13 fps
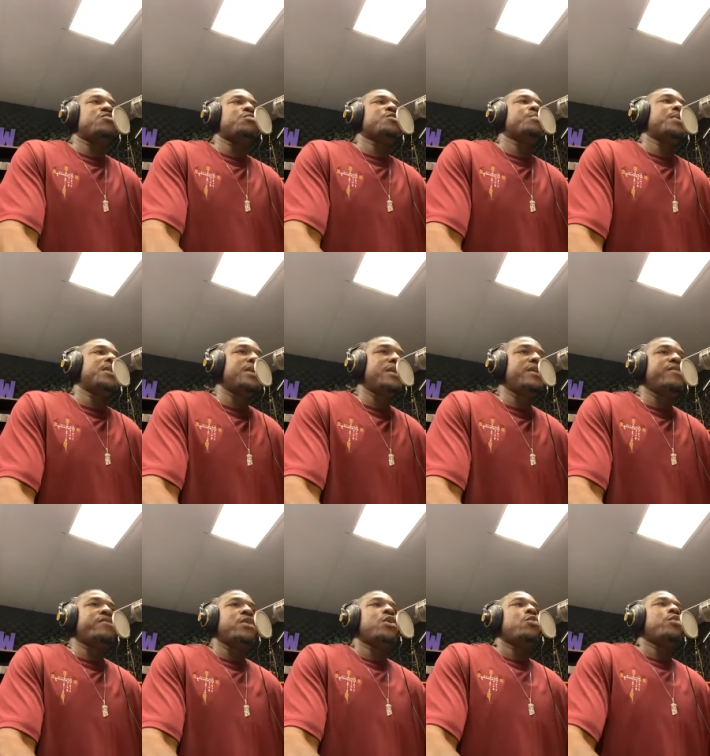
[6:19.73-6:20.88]
You must
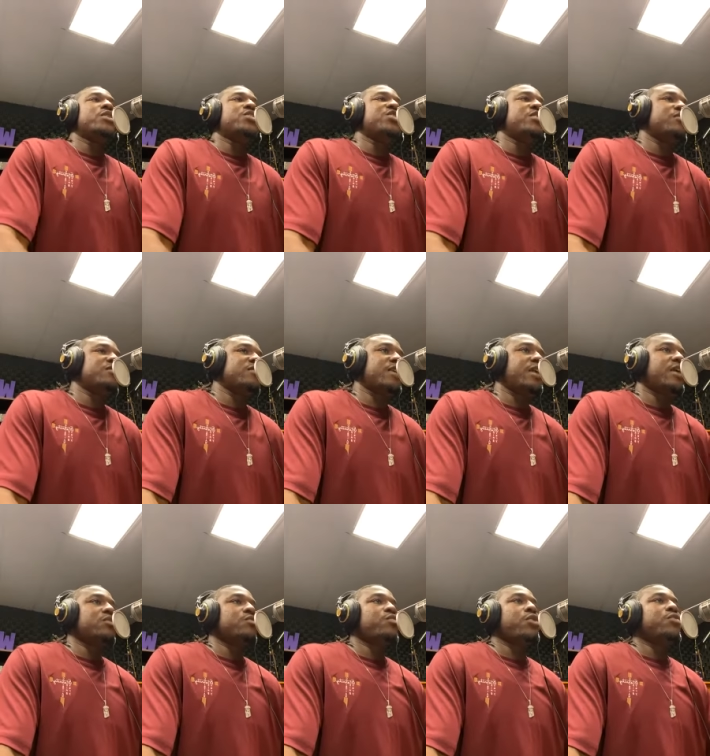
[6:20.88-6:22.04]
believe what Jesus said in
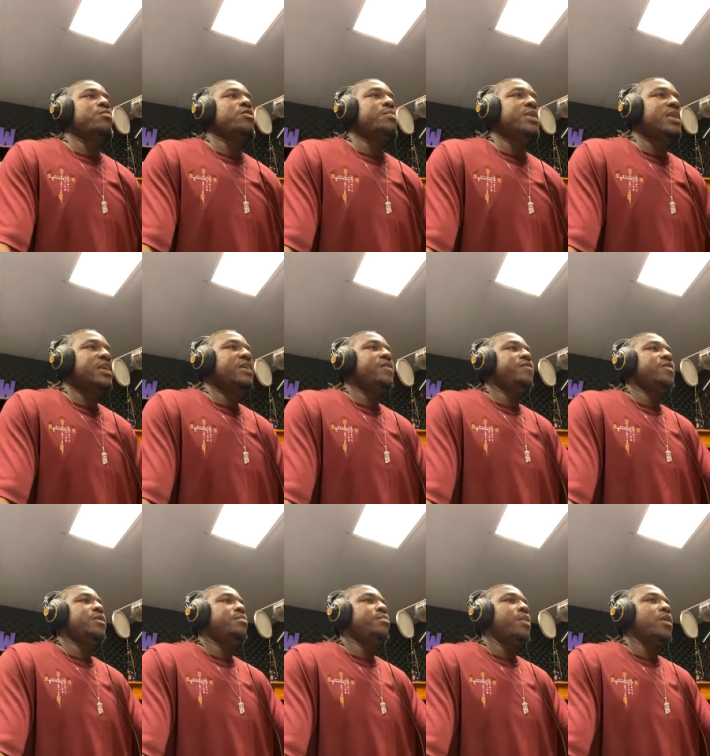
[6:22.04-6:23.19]
His word. You must believe
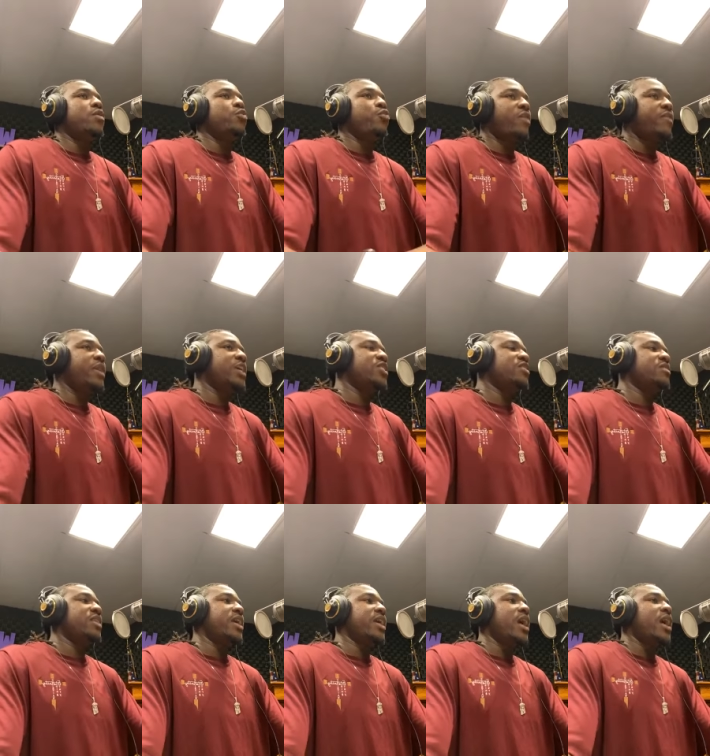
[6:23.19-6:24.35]
the, uh, revelation
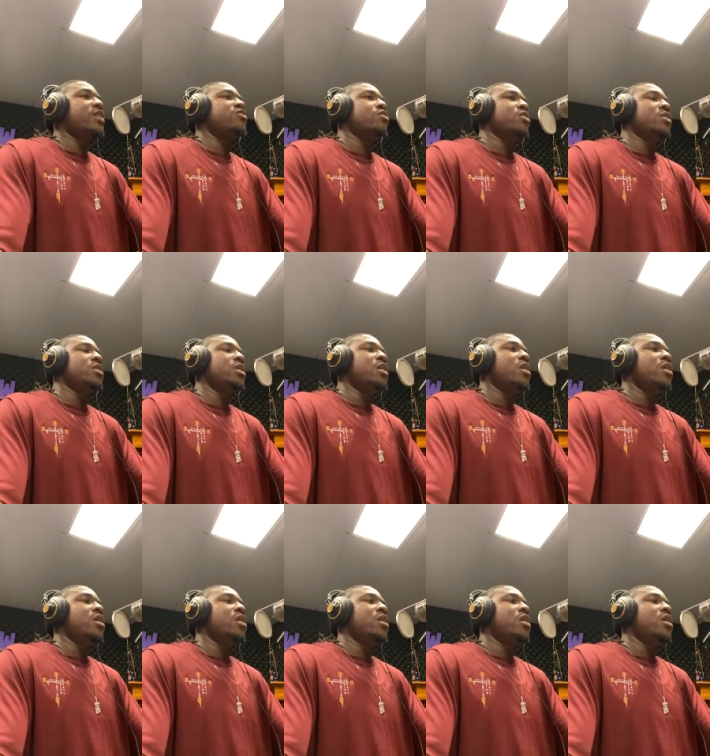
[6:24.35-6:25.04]
that God is going to